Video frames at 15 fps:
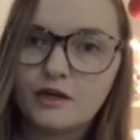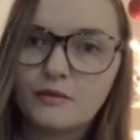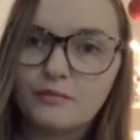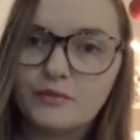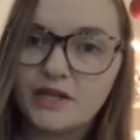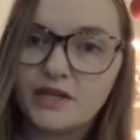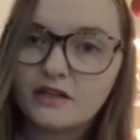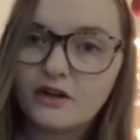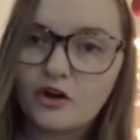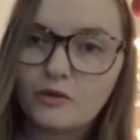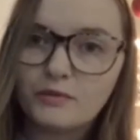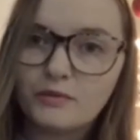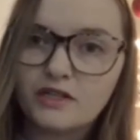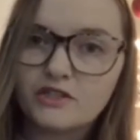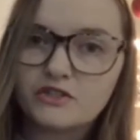Being
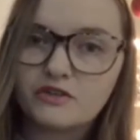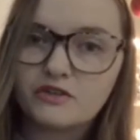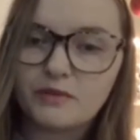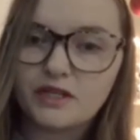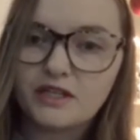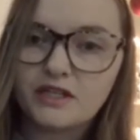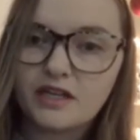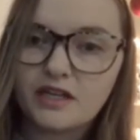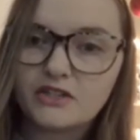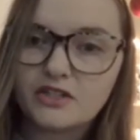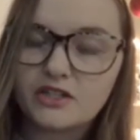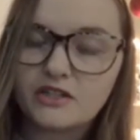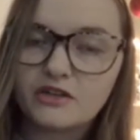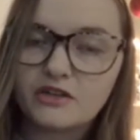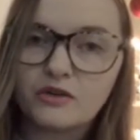open to
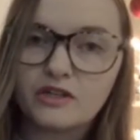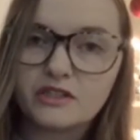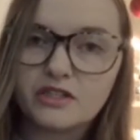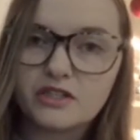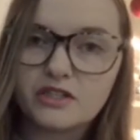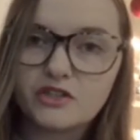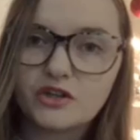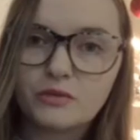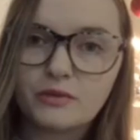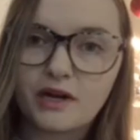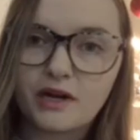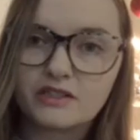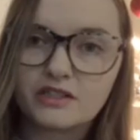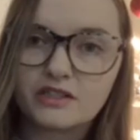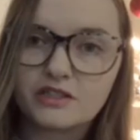remediation or additional
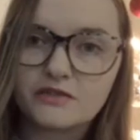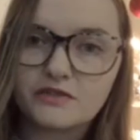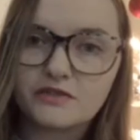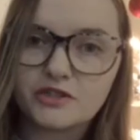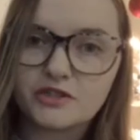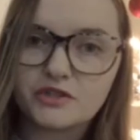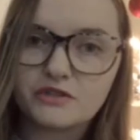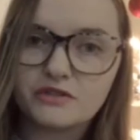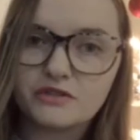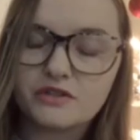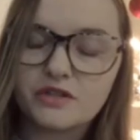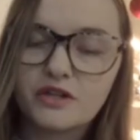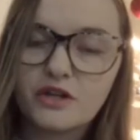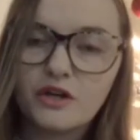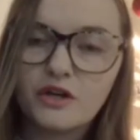practice for students
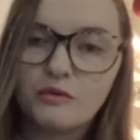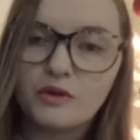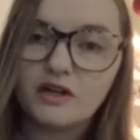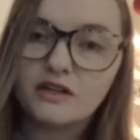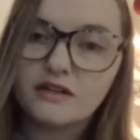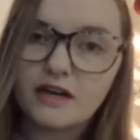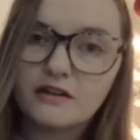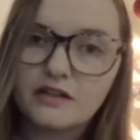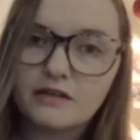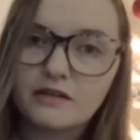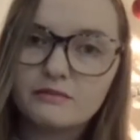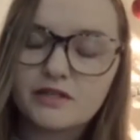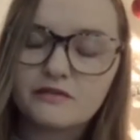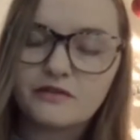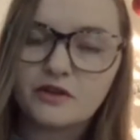will allow them
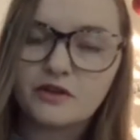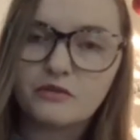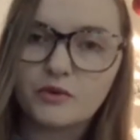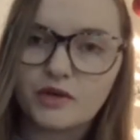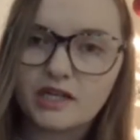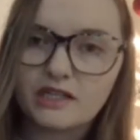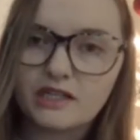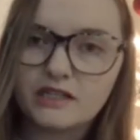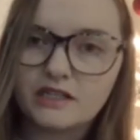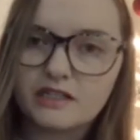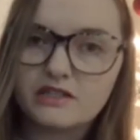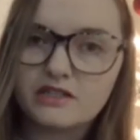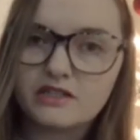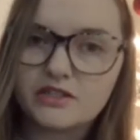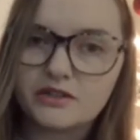to feel more at
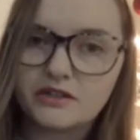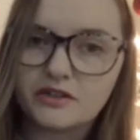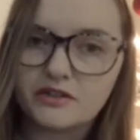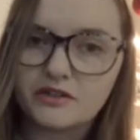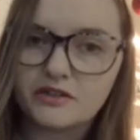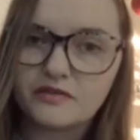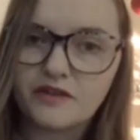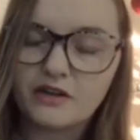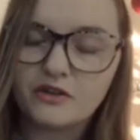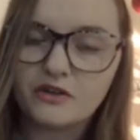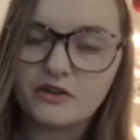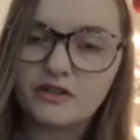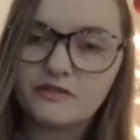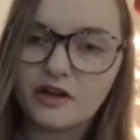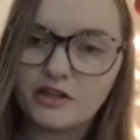ease during their final
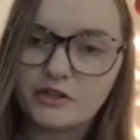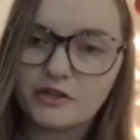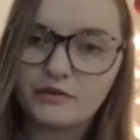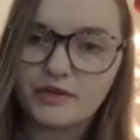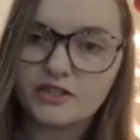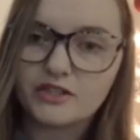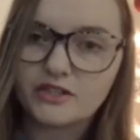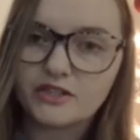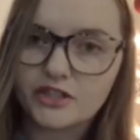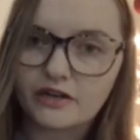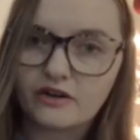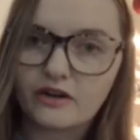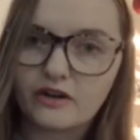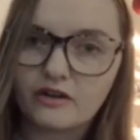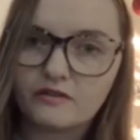evaluation
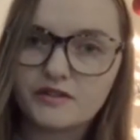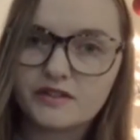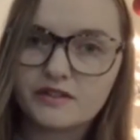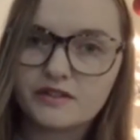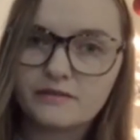checkoffs.